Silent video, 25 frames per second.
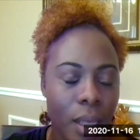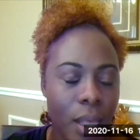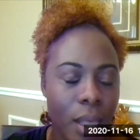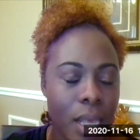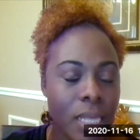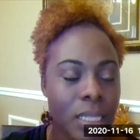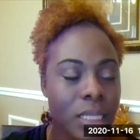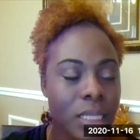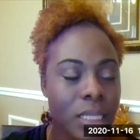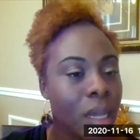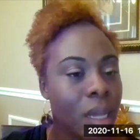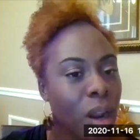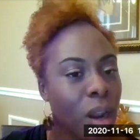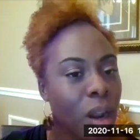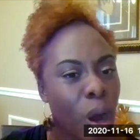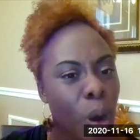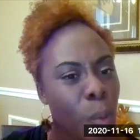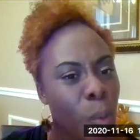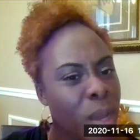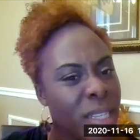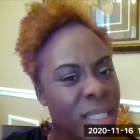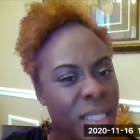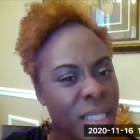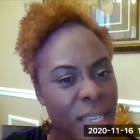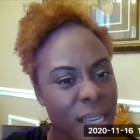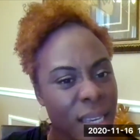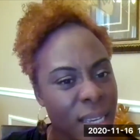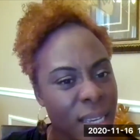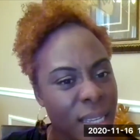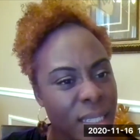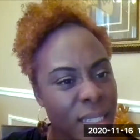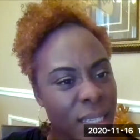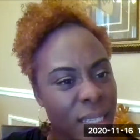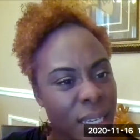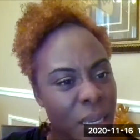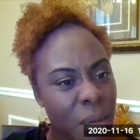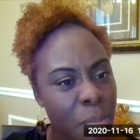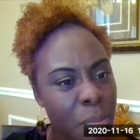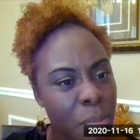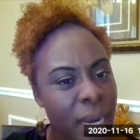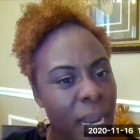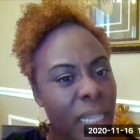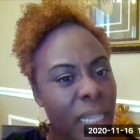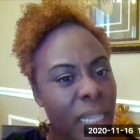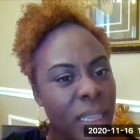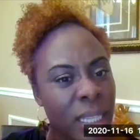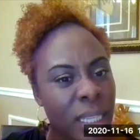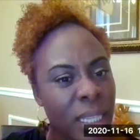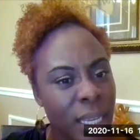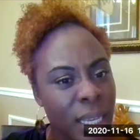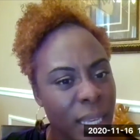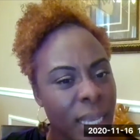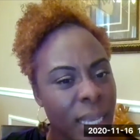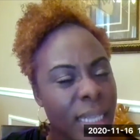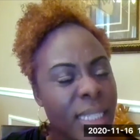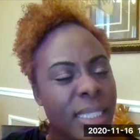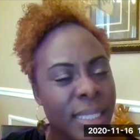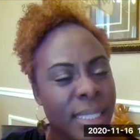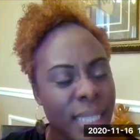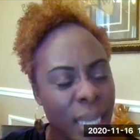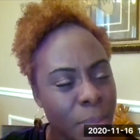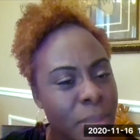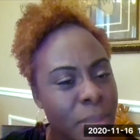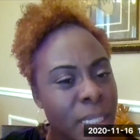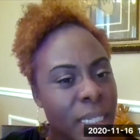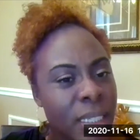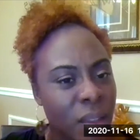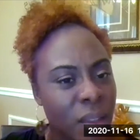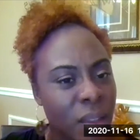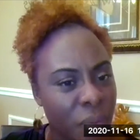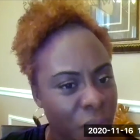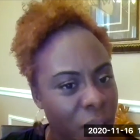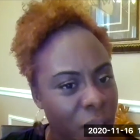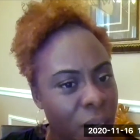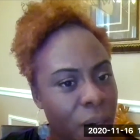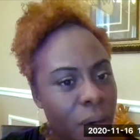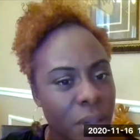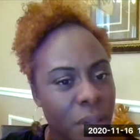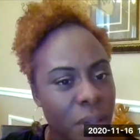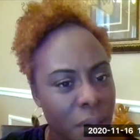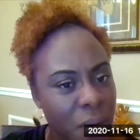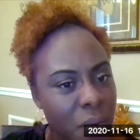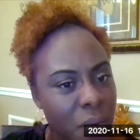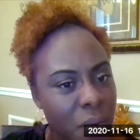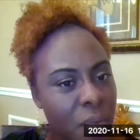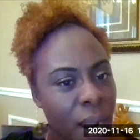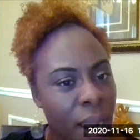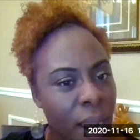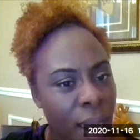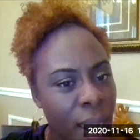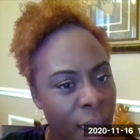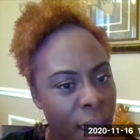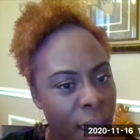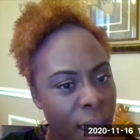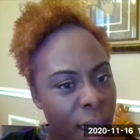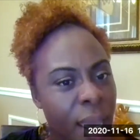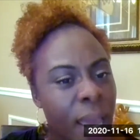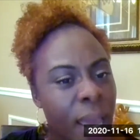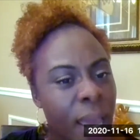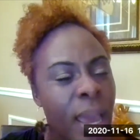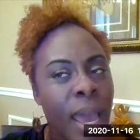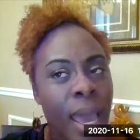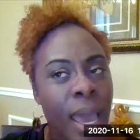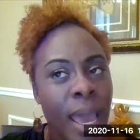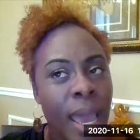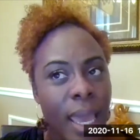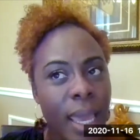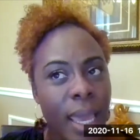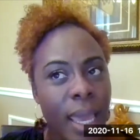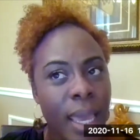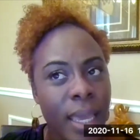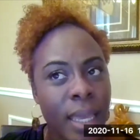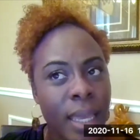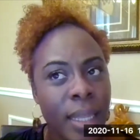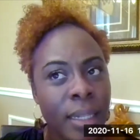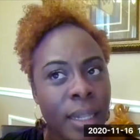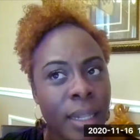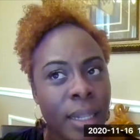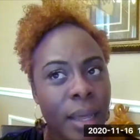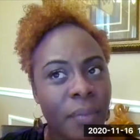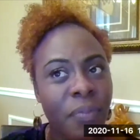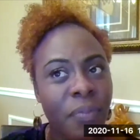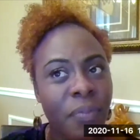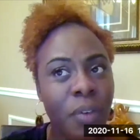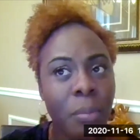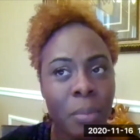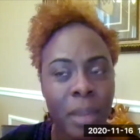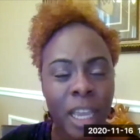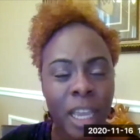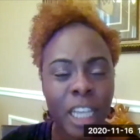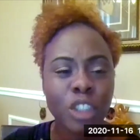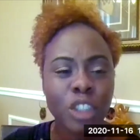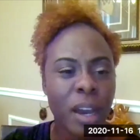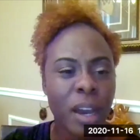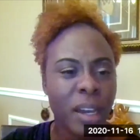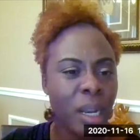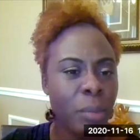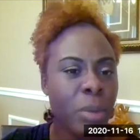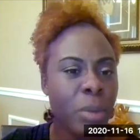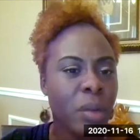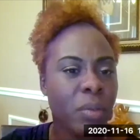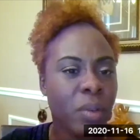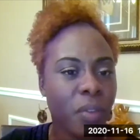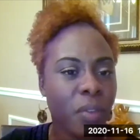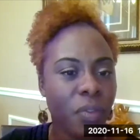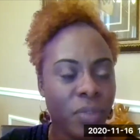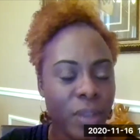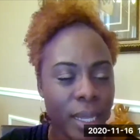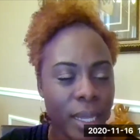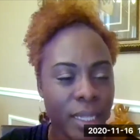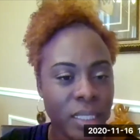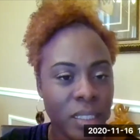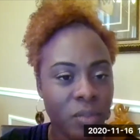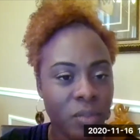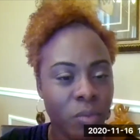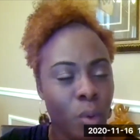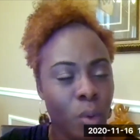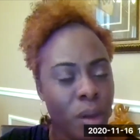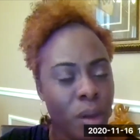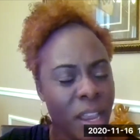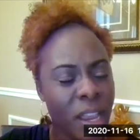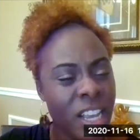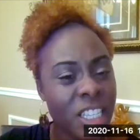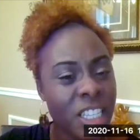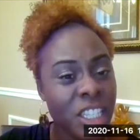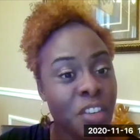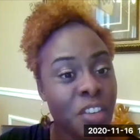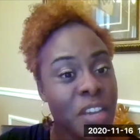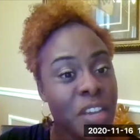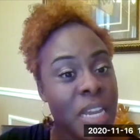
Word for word: it's not always easy, but I think accepting the failure, right? And for me, trying to be reflective well, is there